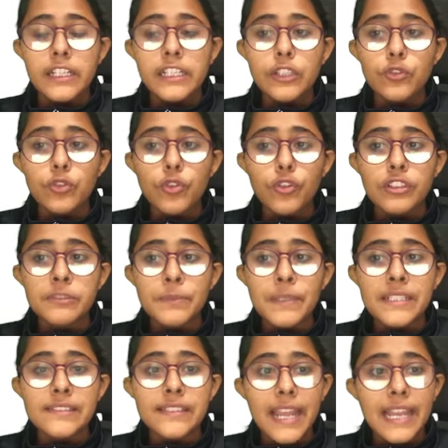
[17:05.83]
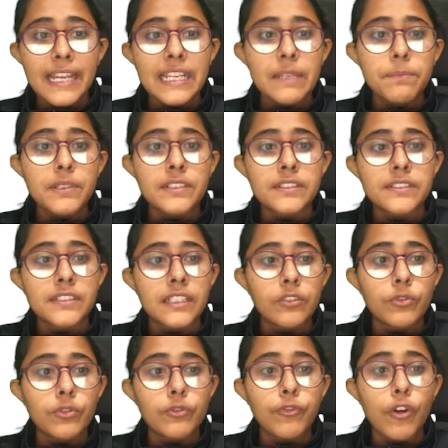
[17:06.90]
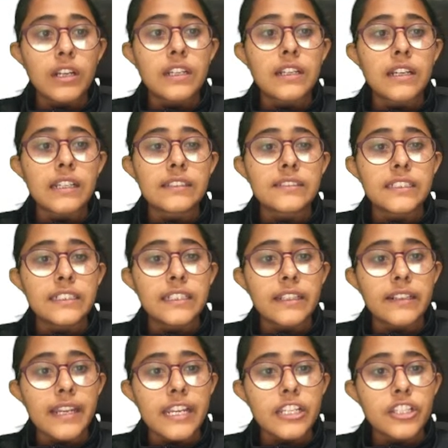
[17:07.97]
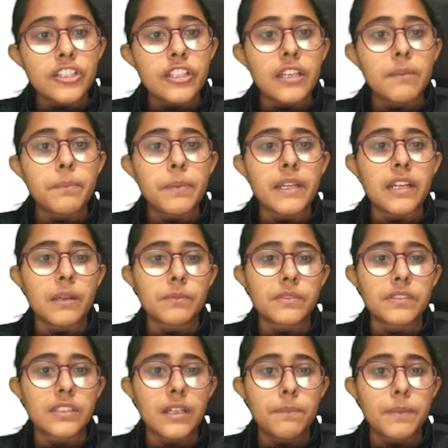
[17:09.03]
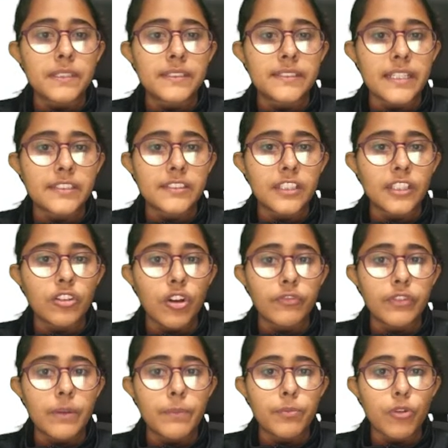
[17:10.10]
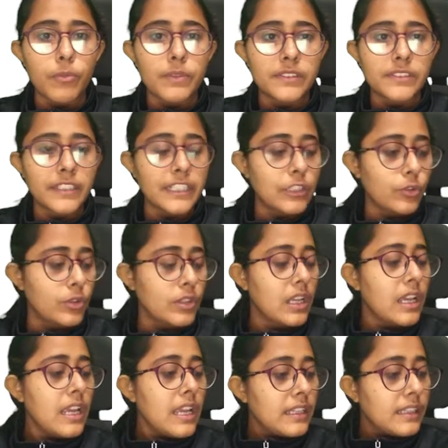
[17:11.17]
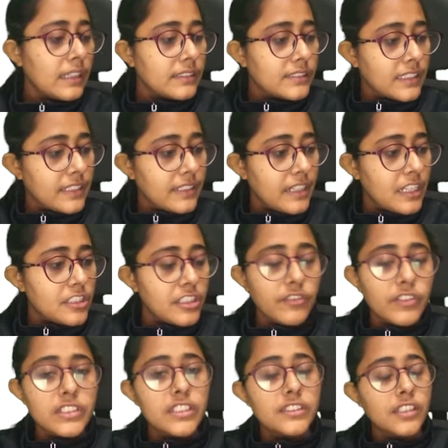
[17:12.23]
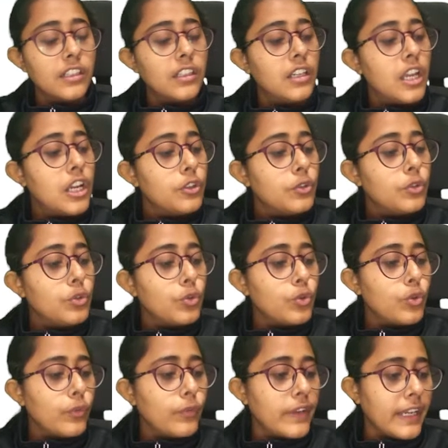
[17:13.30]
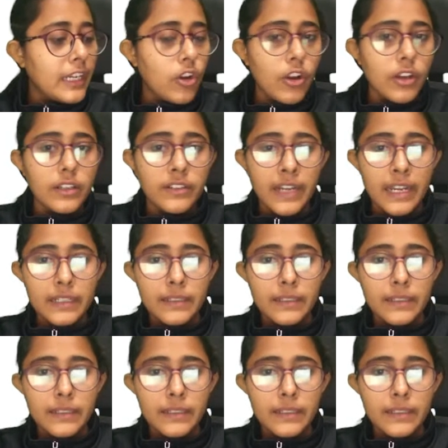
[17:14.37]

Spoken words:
due course means any person who for consideration becomes a possessor of a promissory note. Consideration, which is a two-way contract.